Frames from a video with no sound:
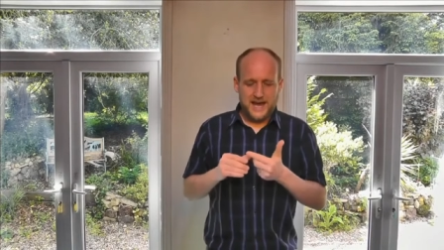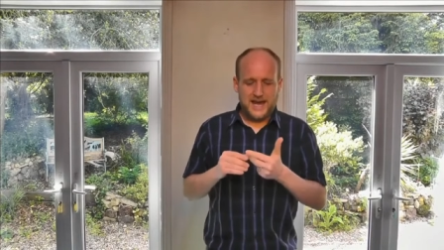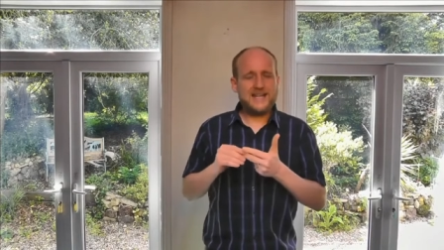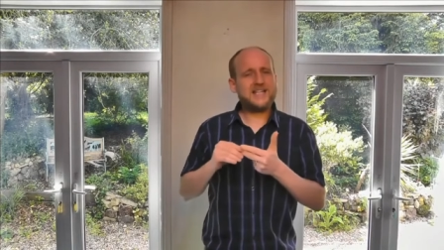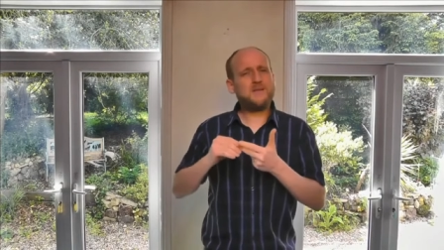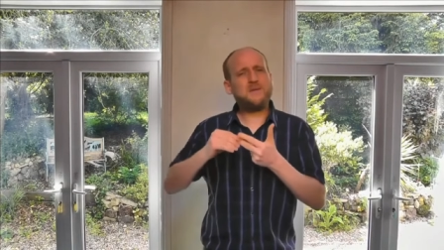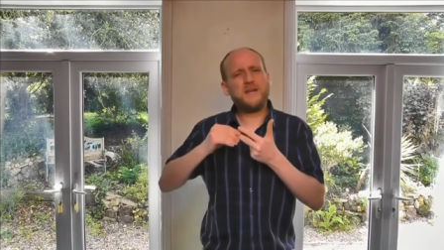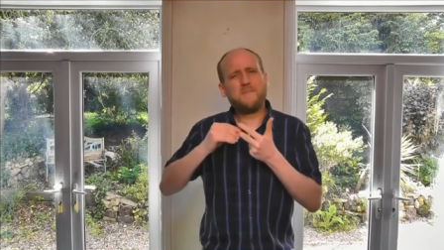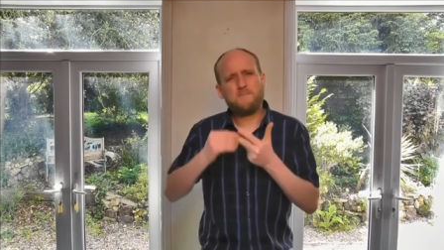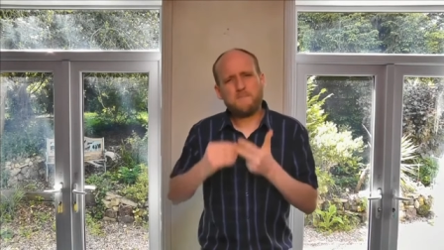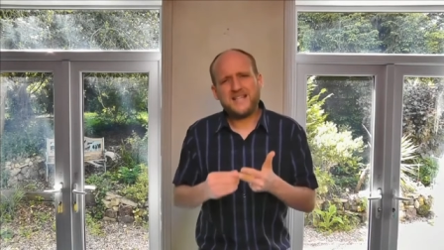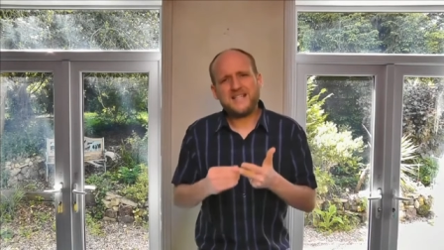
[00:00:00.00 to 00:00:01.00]
and it can be
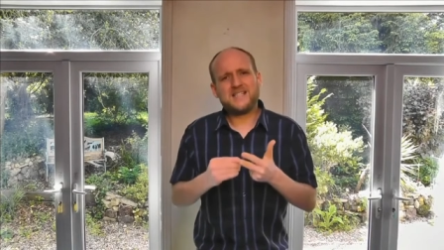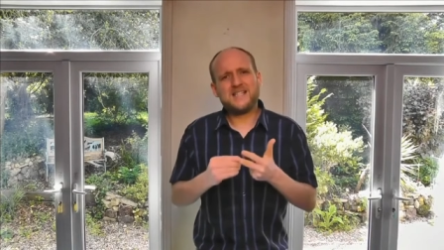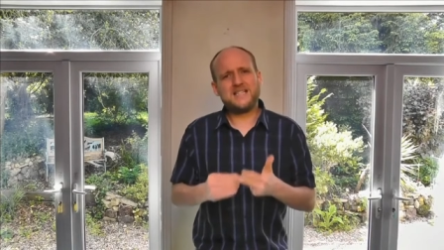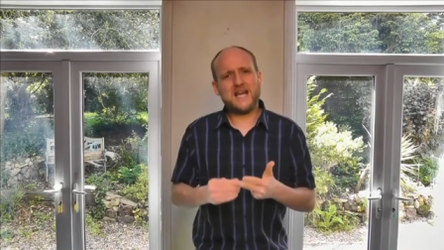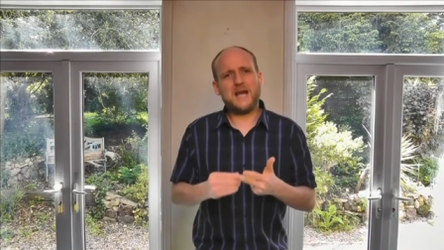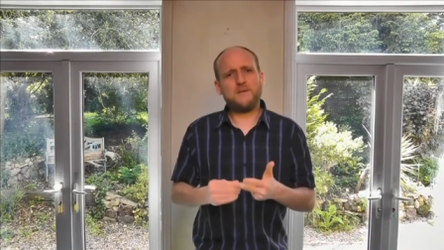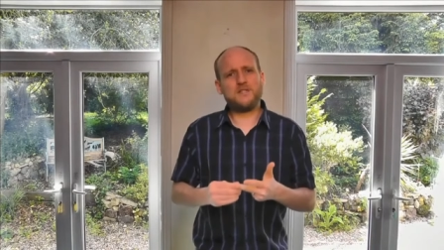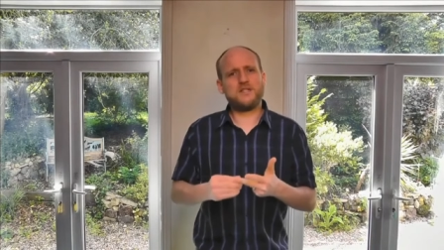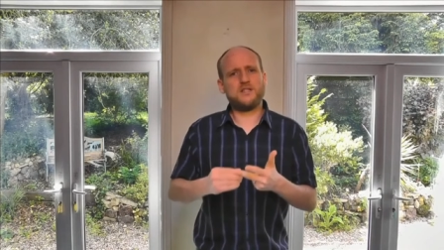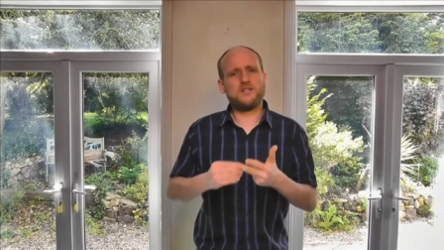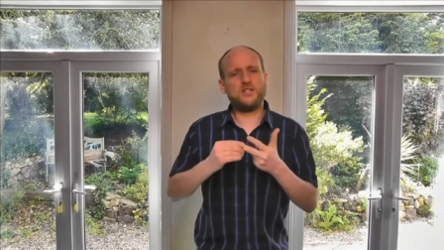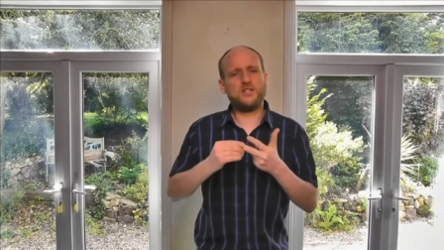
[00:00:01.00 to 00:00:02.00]
immensely
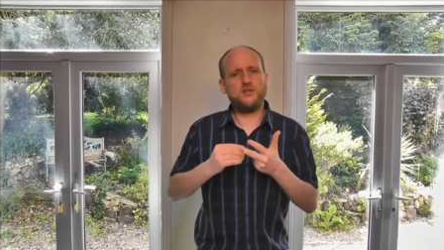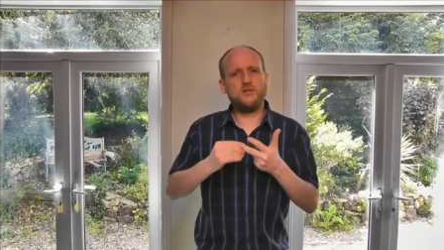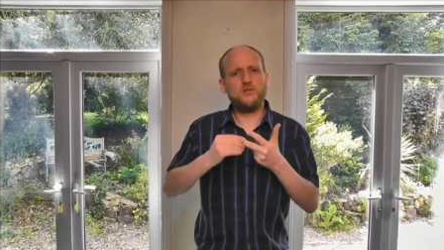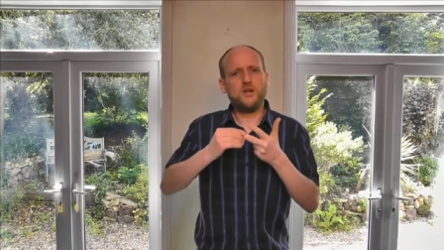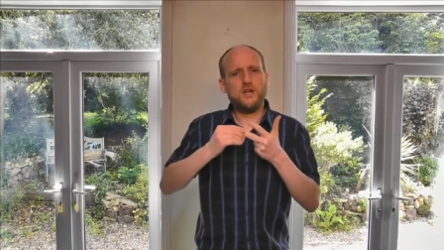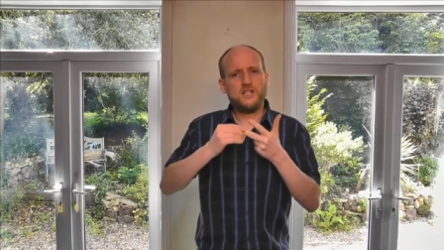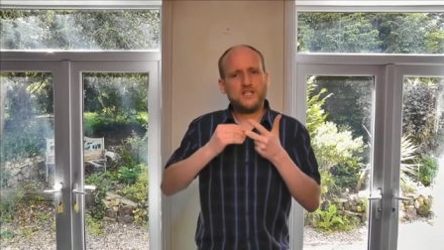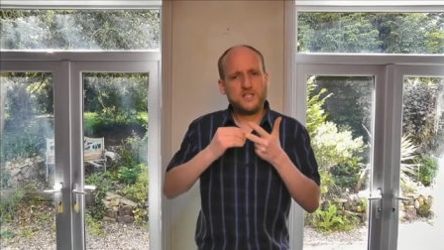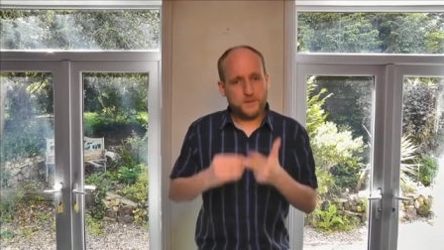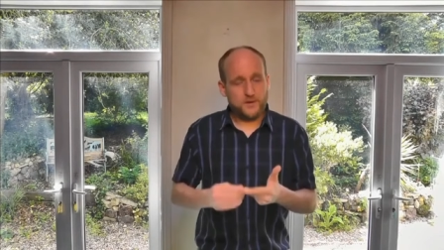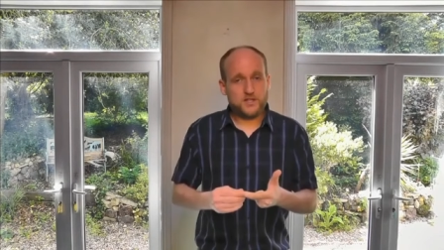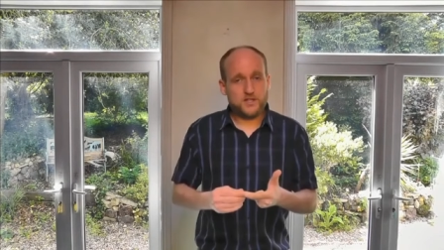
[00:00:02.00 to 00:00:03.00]
damaging to you
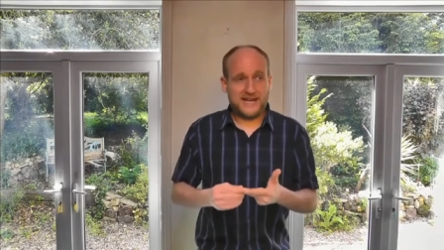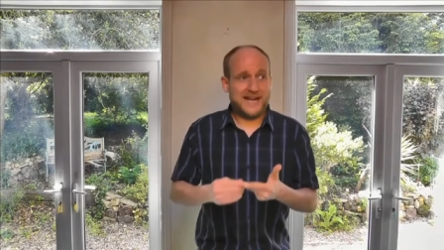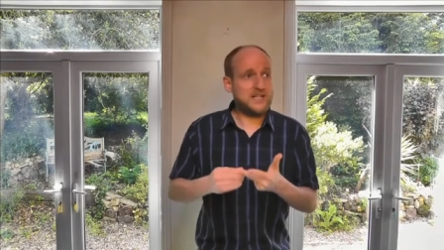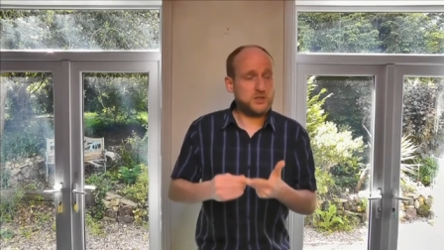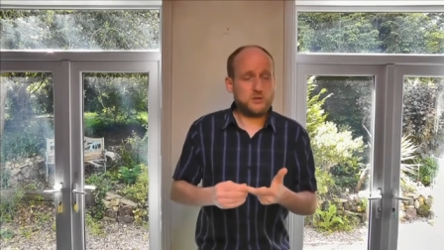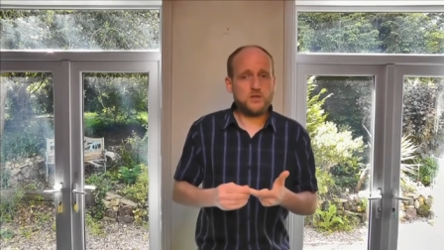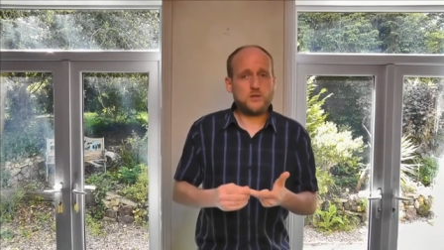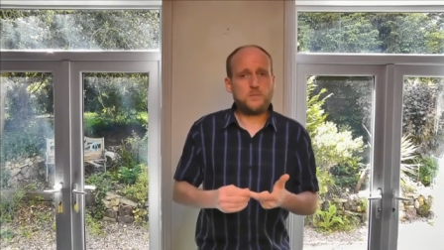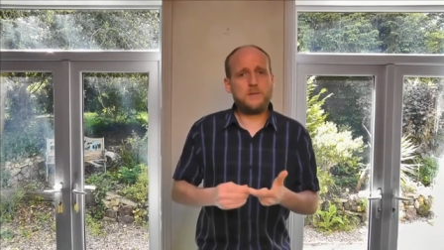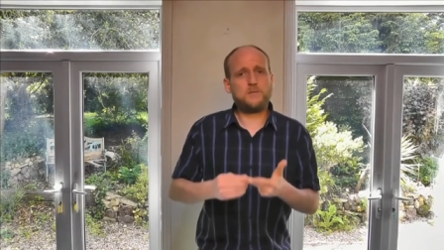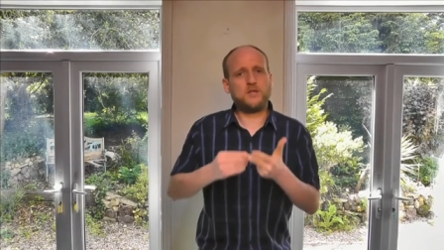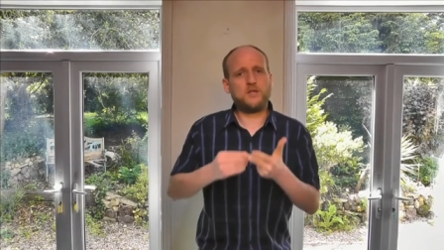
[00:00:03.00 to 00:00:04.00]
spiritually and to other
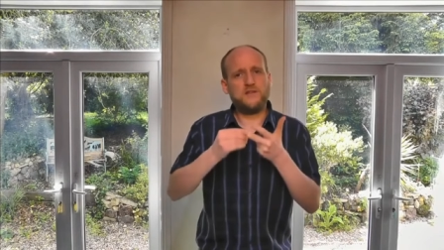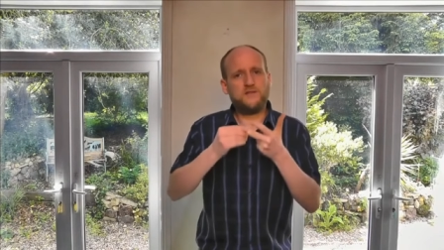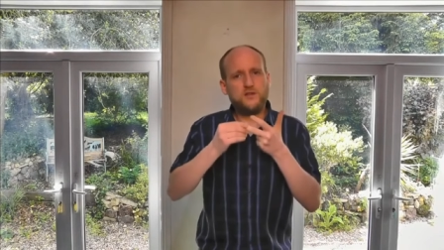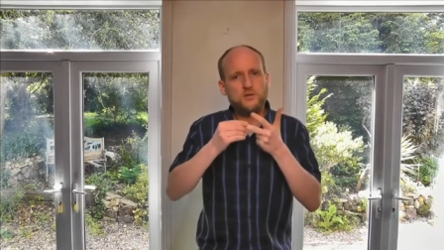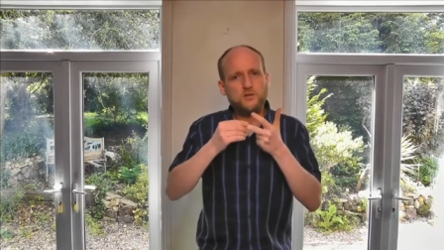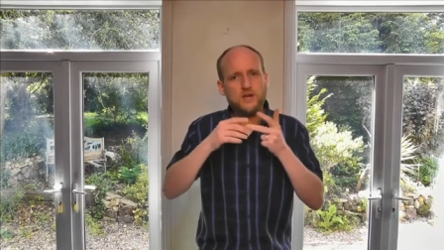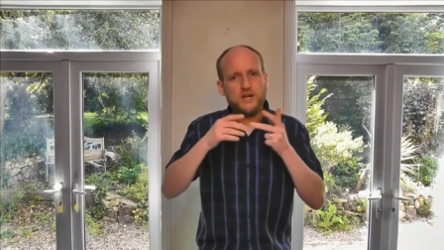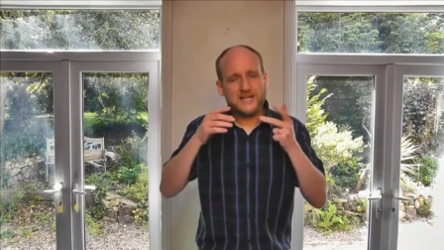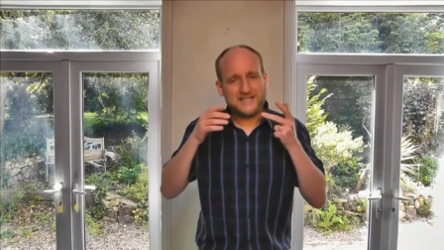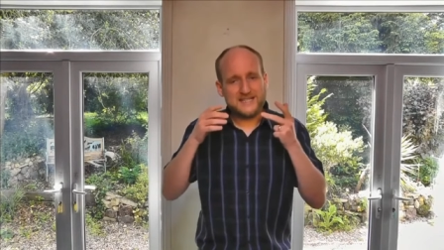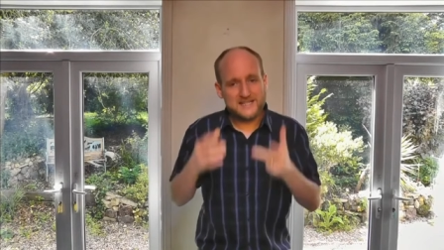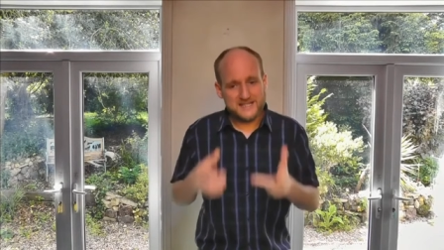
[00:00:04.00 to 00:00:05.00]
people if you
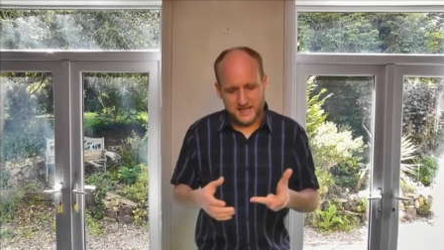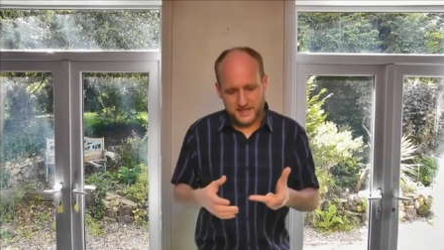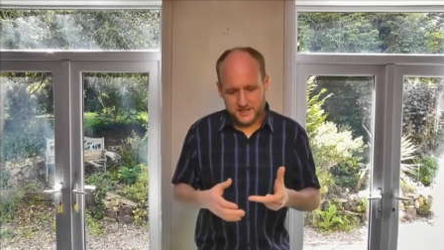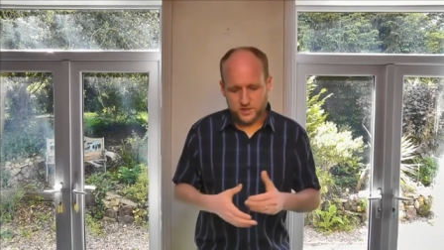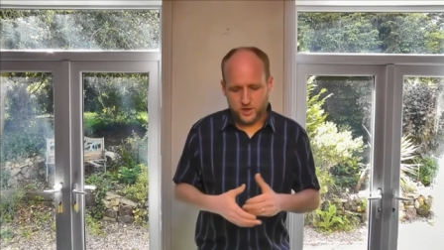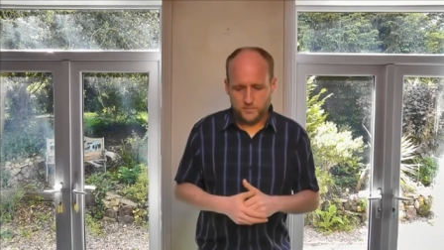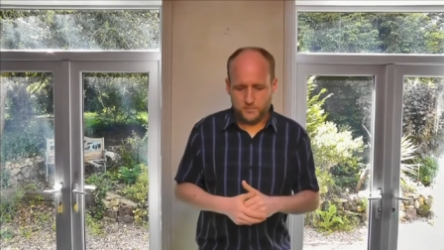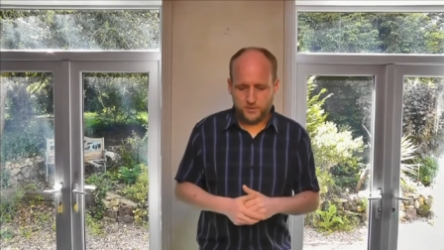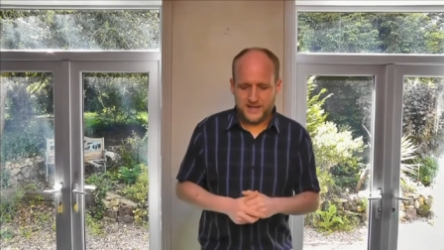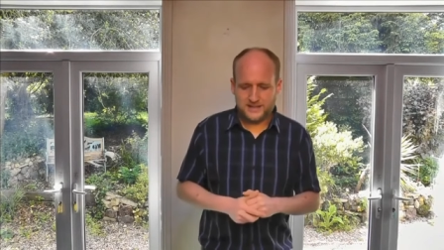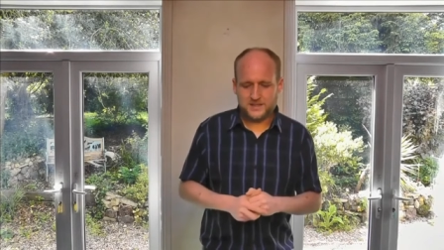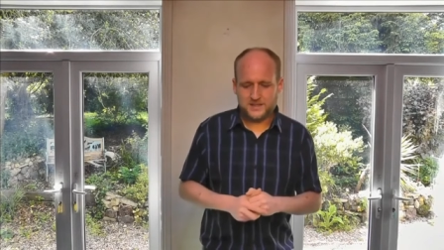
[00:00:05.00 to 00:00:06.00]
insist on
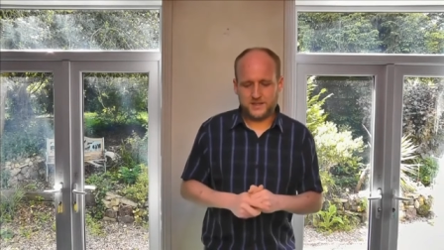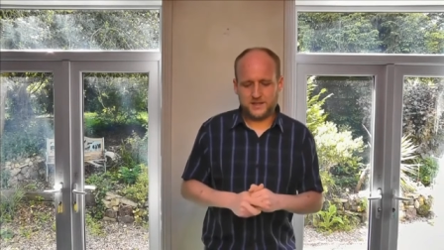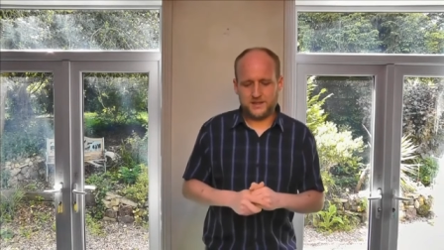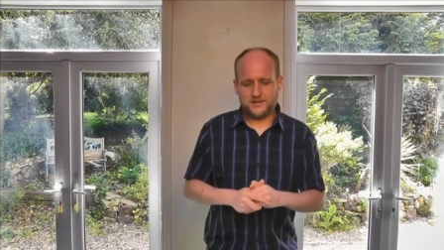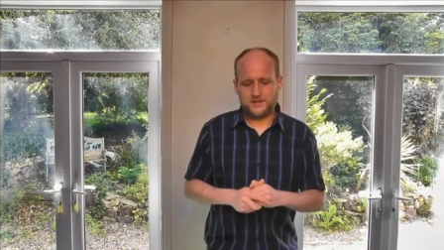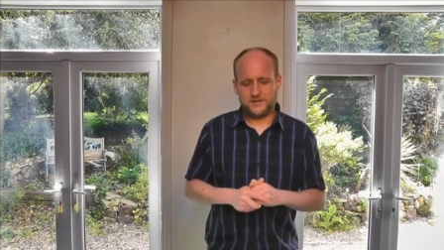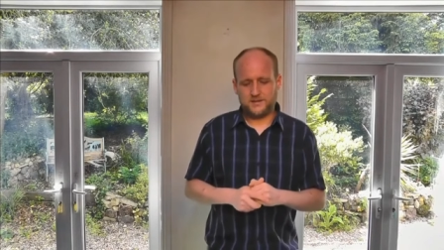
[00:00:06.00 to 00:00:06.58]
practicing it.